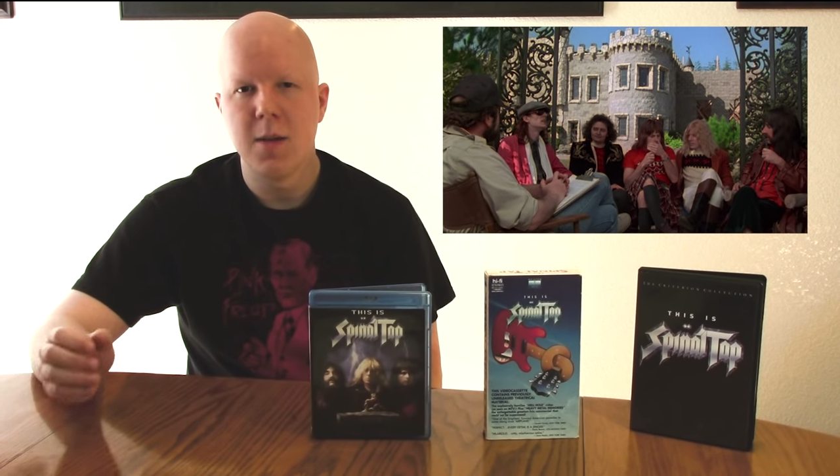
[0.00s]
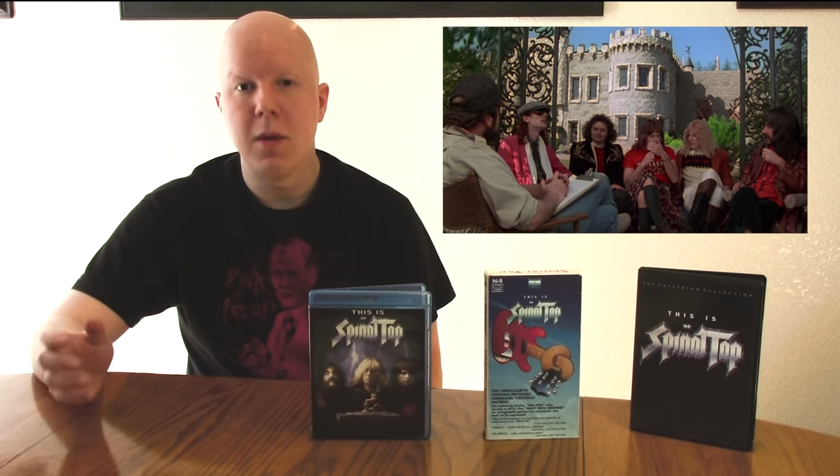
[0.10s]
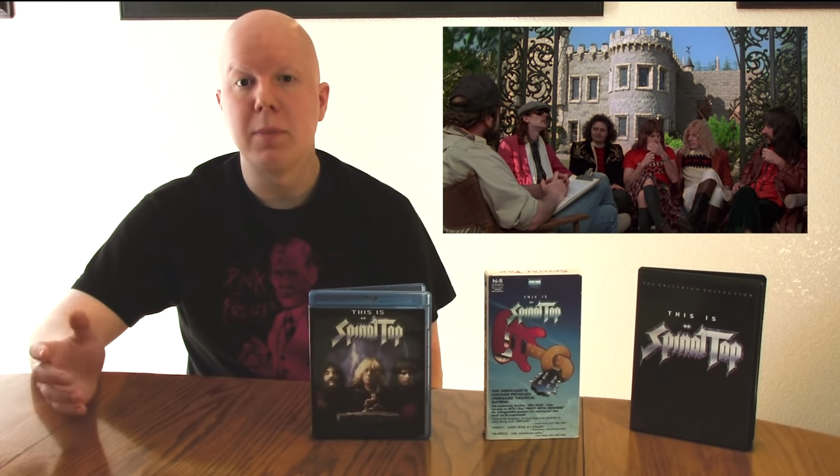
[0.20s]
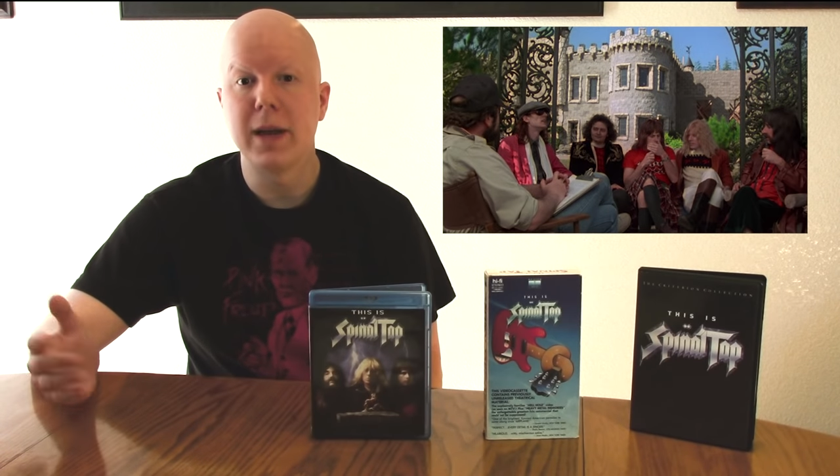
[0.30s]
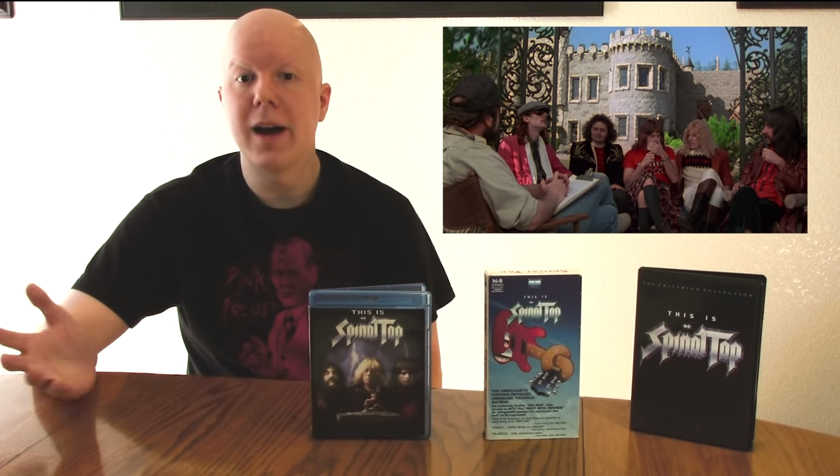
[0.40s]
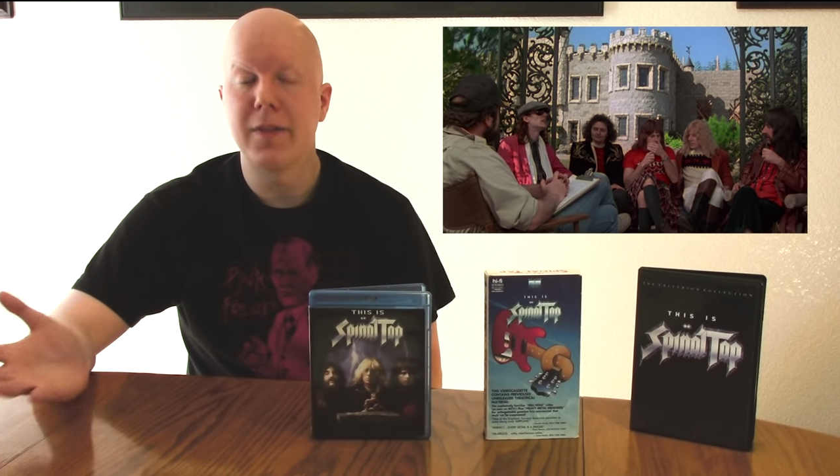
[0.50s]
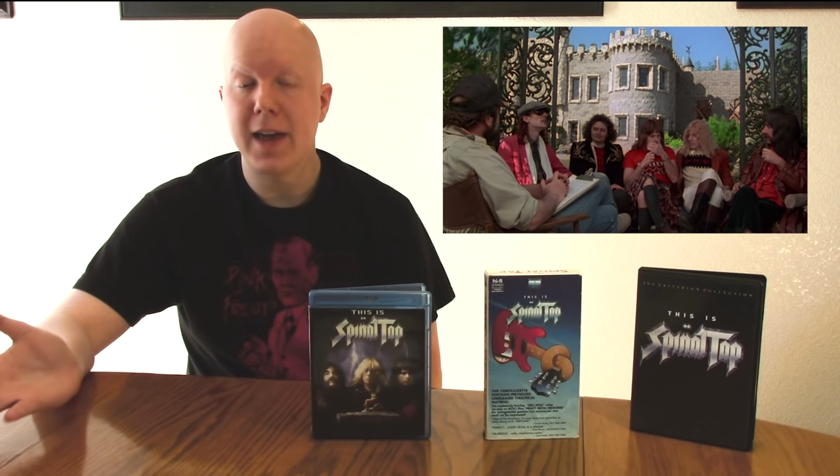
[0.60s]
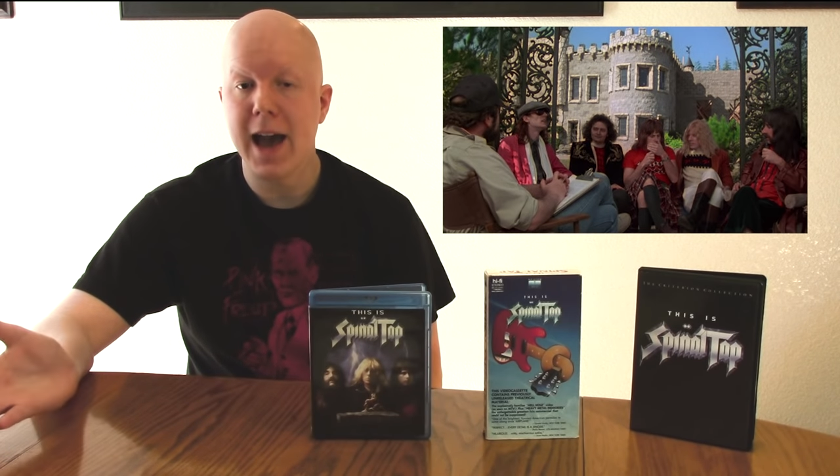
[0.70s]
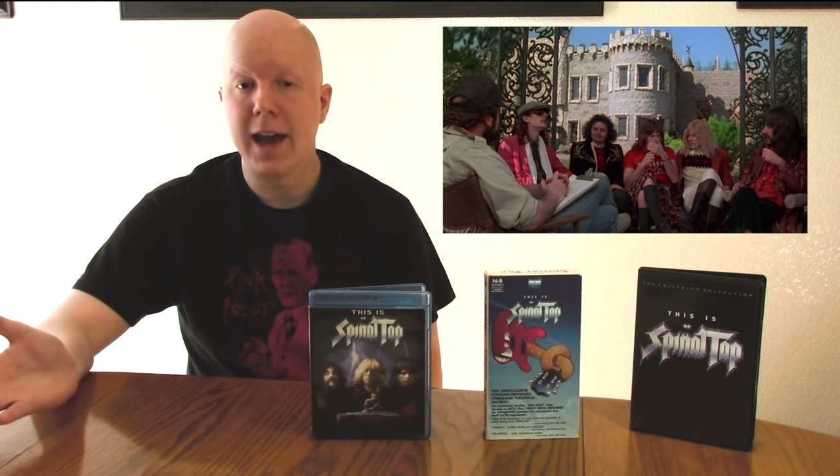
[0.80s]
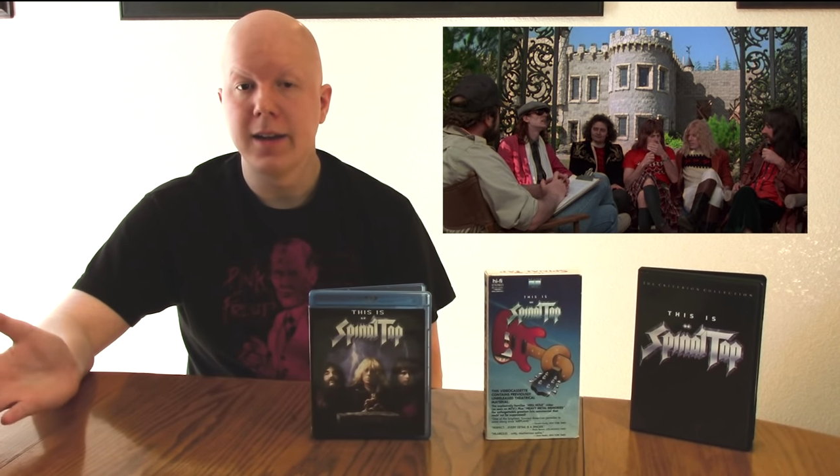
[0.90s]
But beyond
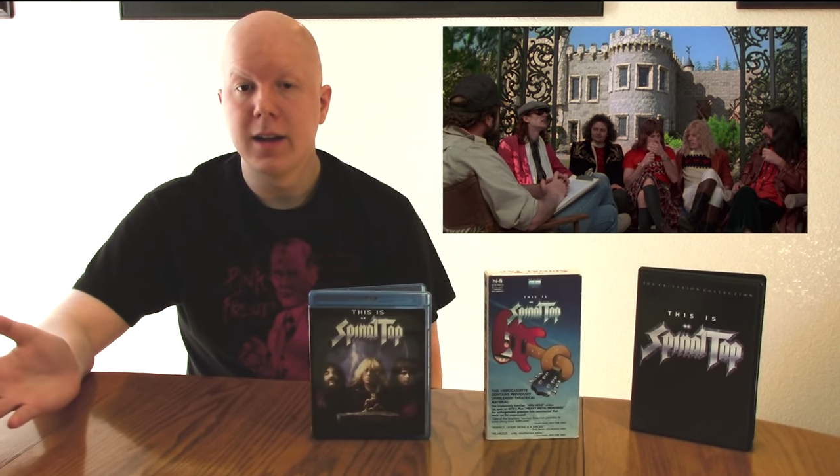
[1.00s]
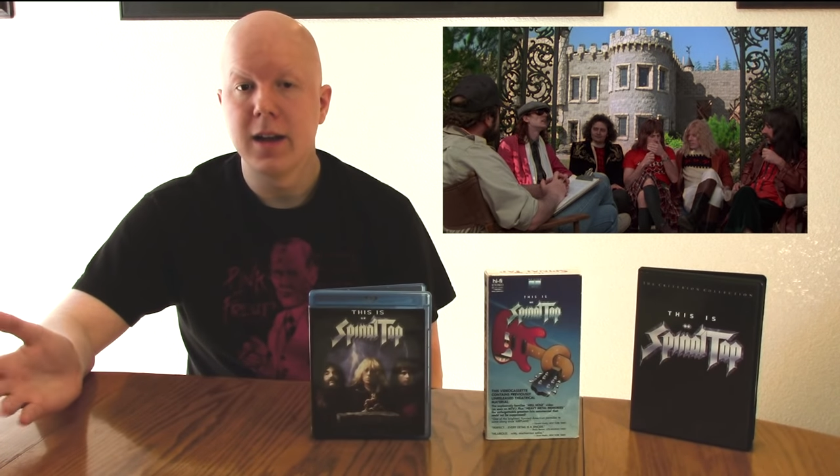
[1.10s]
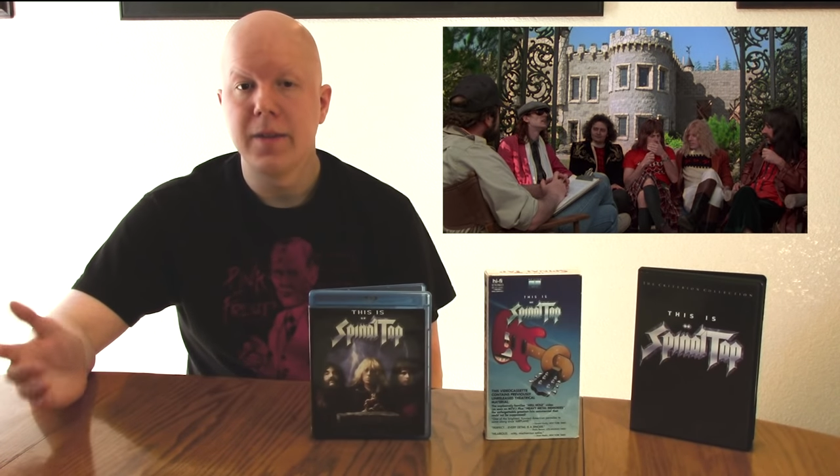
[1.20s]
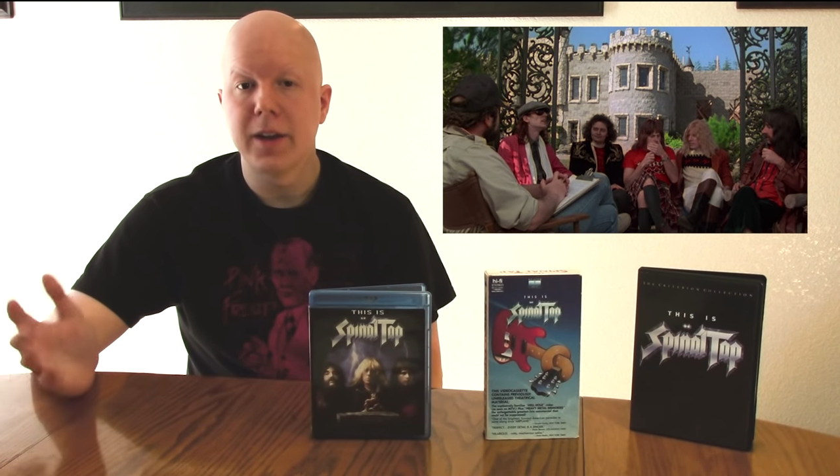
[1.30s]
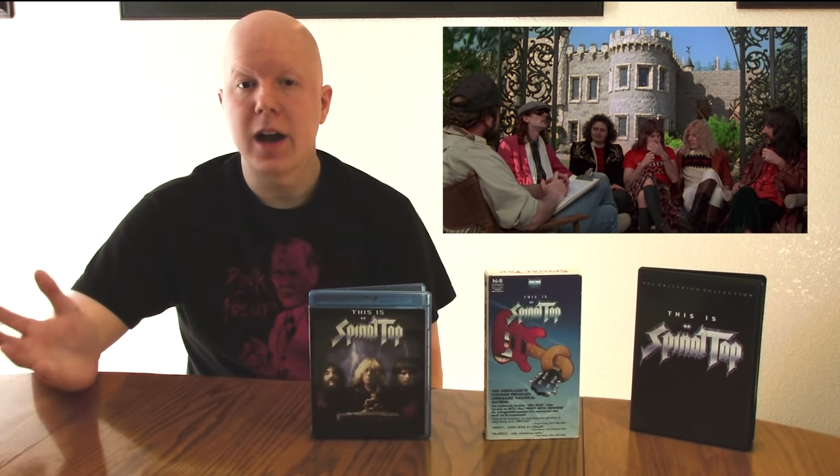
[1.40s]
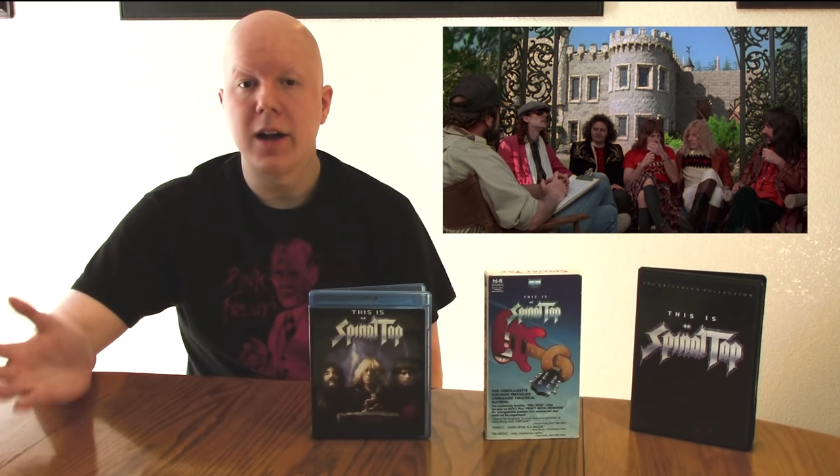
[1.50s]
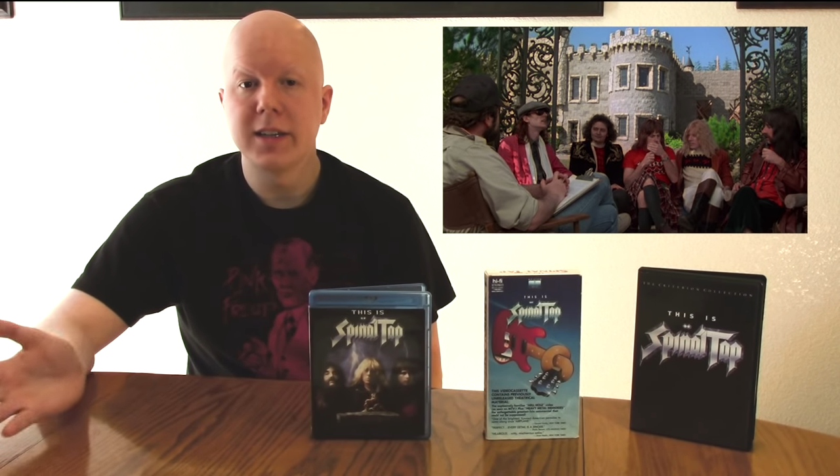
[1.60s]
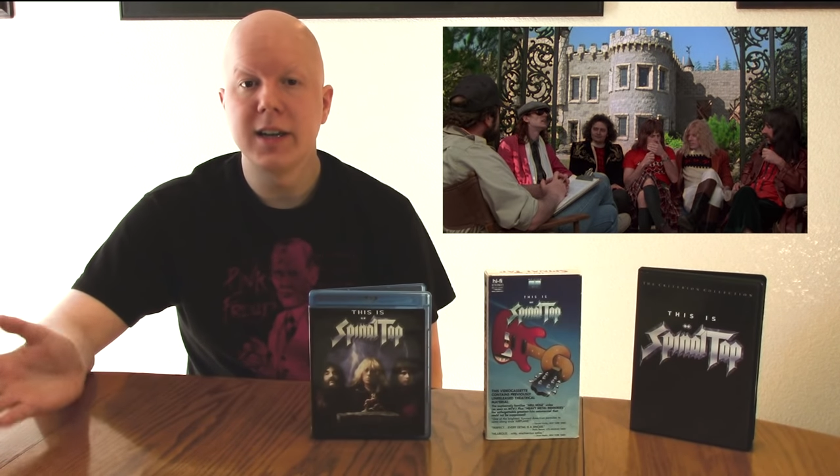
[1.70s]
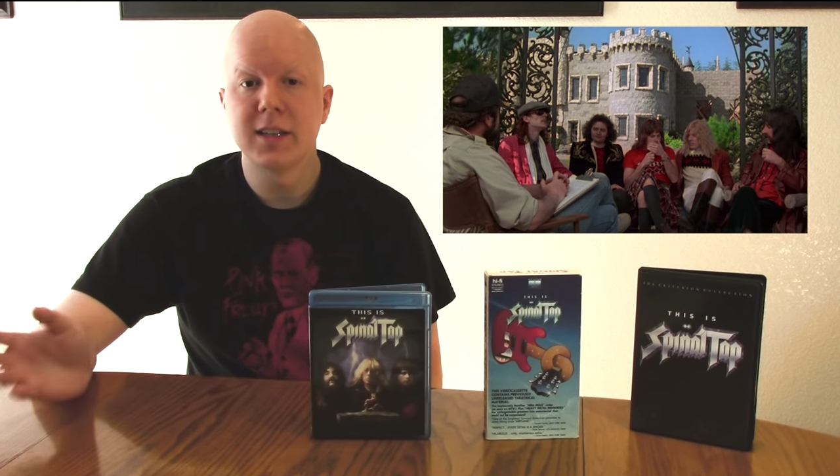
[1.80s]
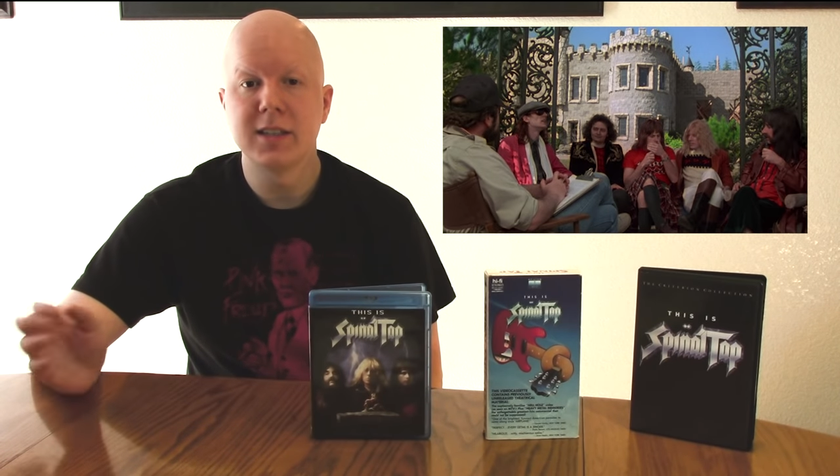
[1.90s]
that, the
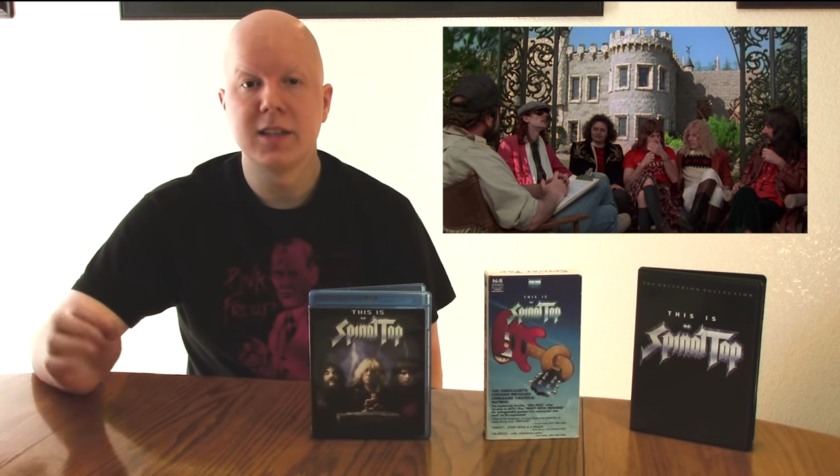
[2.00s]
content is